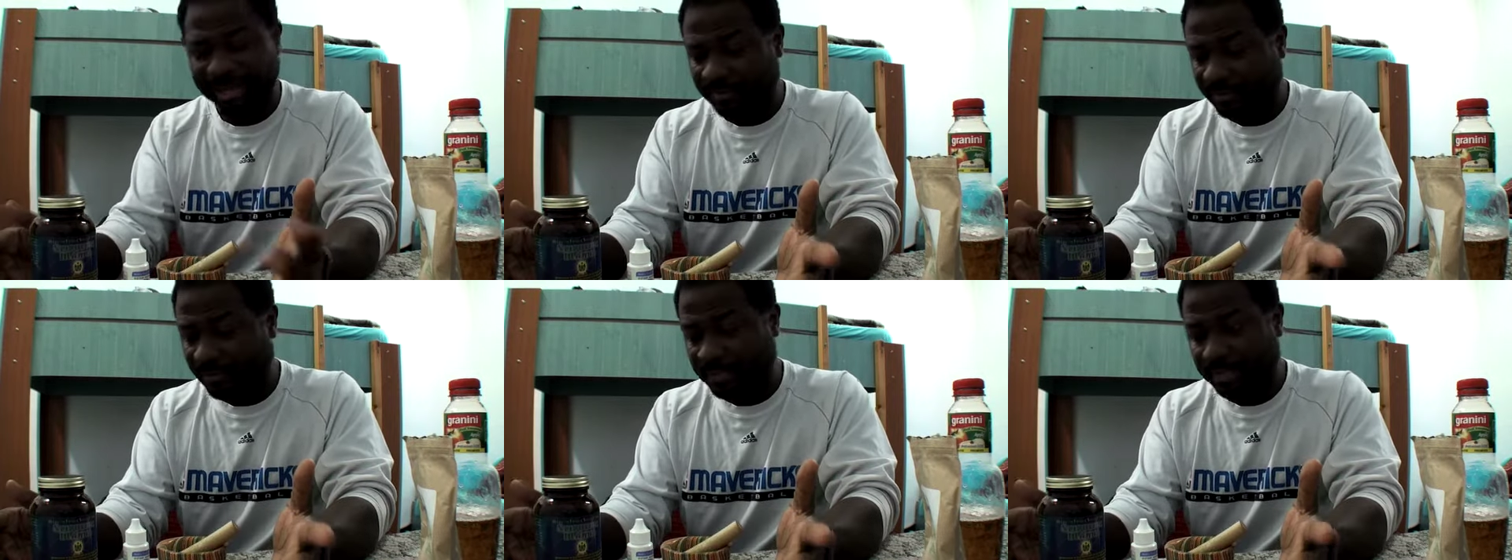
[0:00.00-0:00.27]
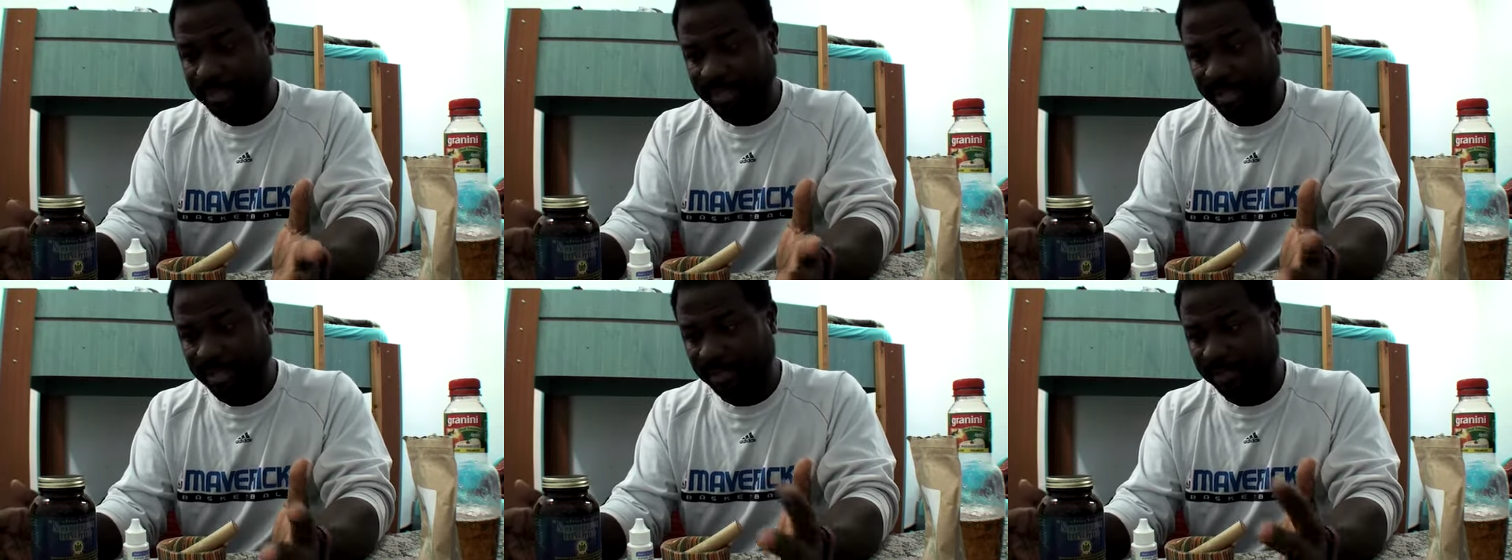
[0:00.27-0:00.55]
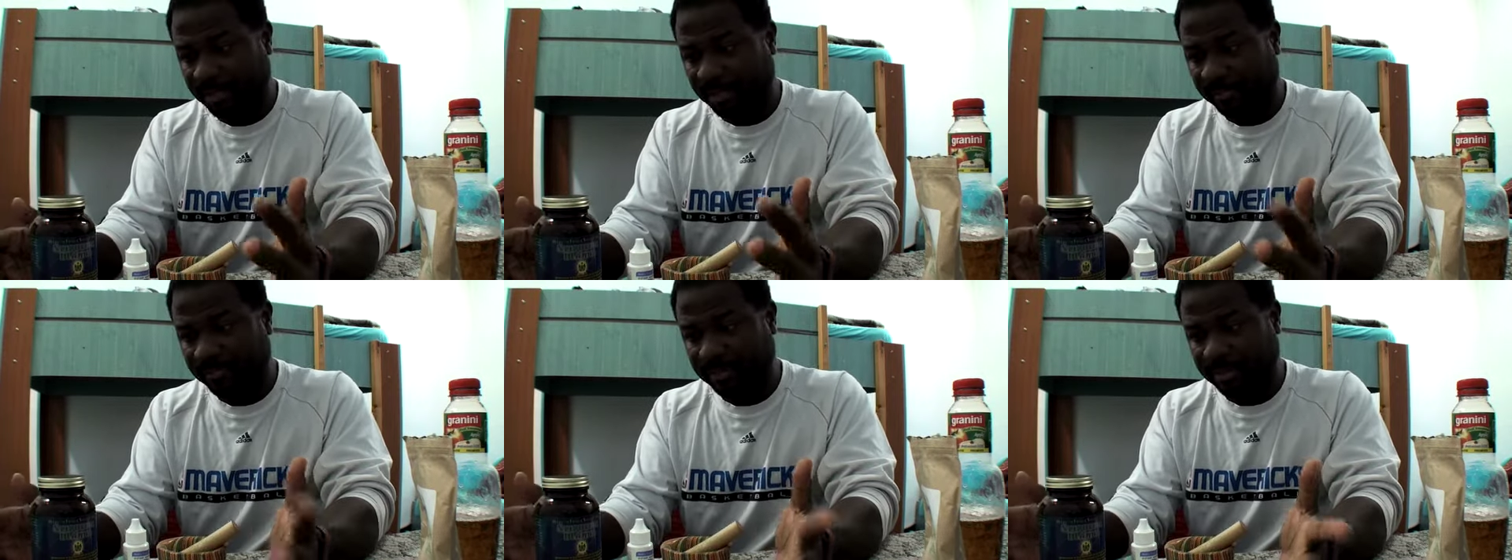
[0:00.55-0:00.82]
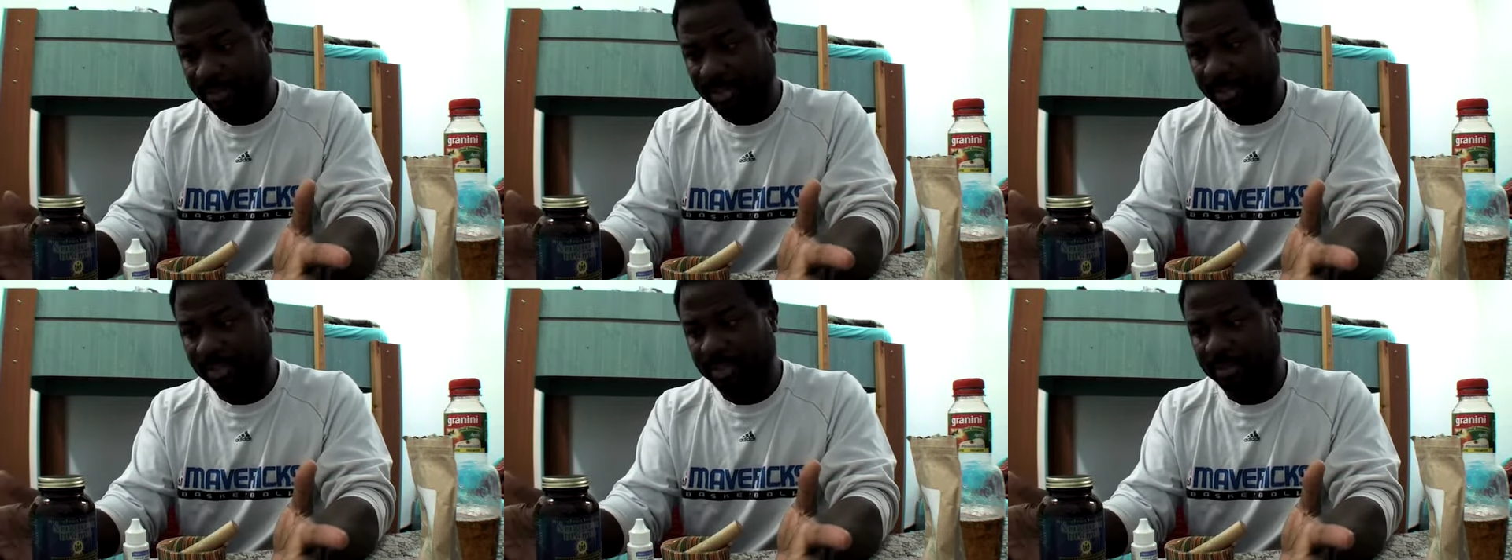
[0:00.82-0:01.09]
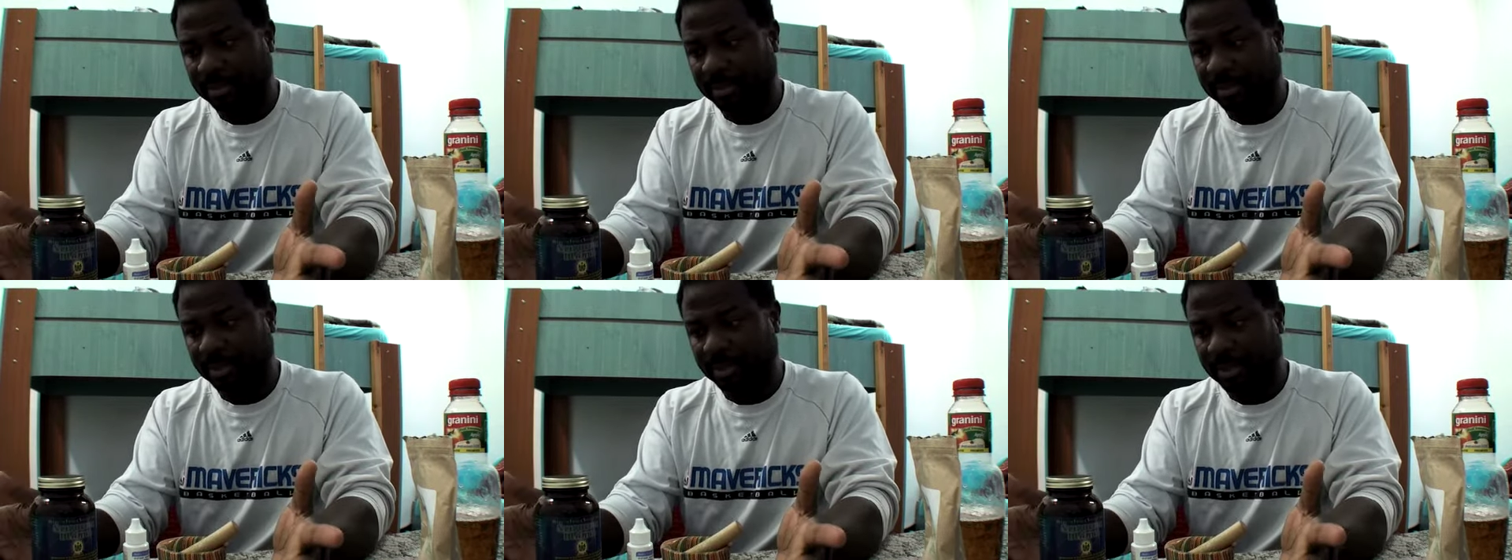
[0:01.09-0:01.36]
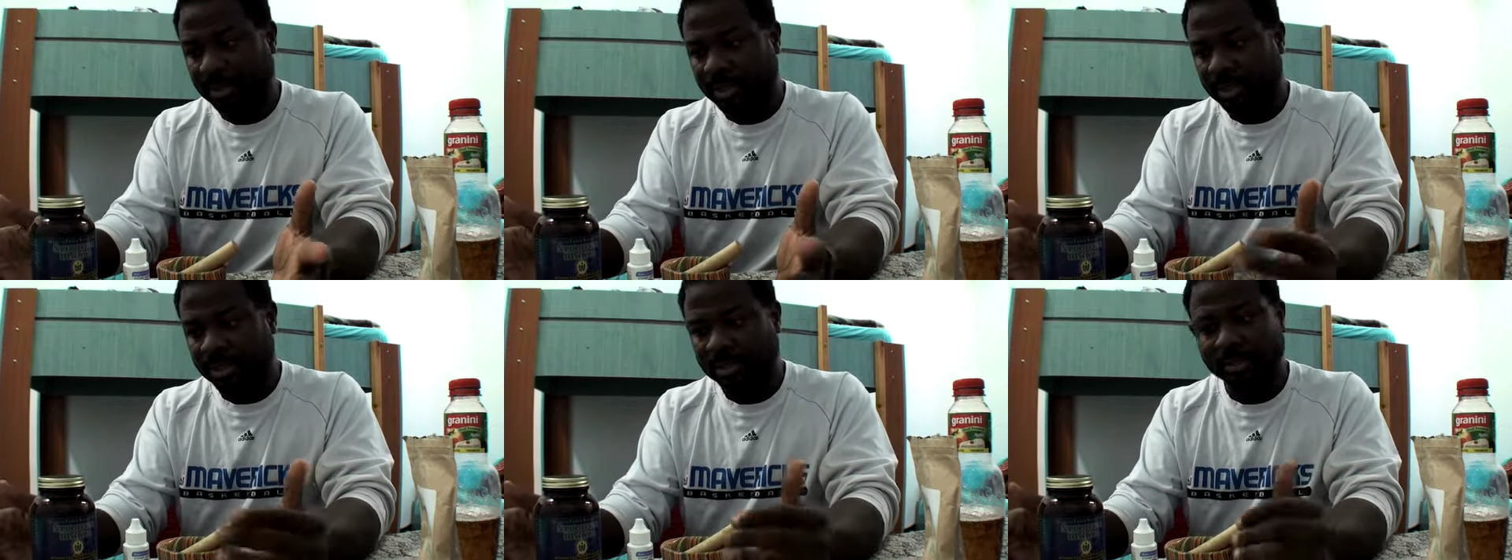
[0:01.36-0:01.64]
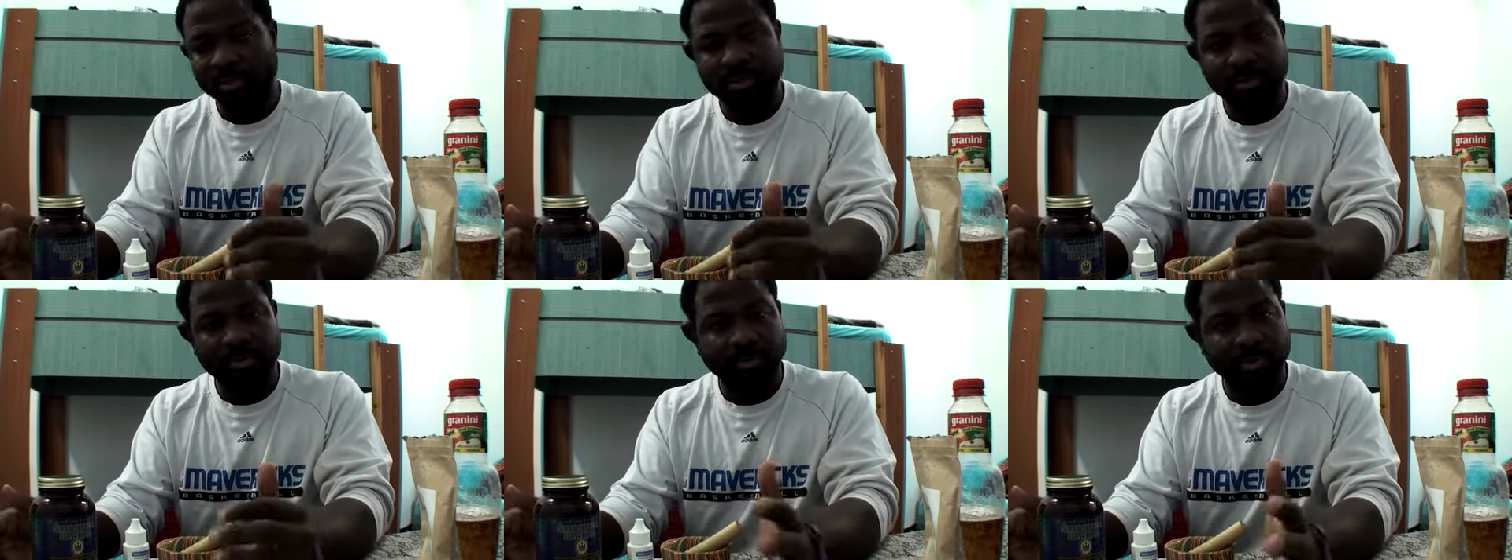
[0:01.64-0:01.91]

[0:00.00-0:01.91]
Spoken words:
every time I've taken those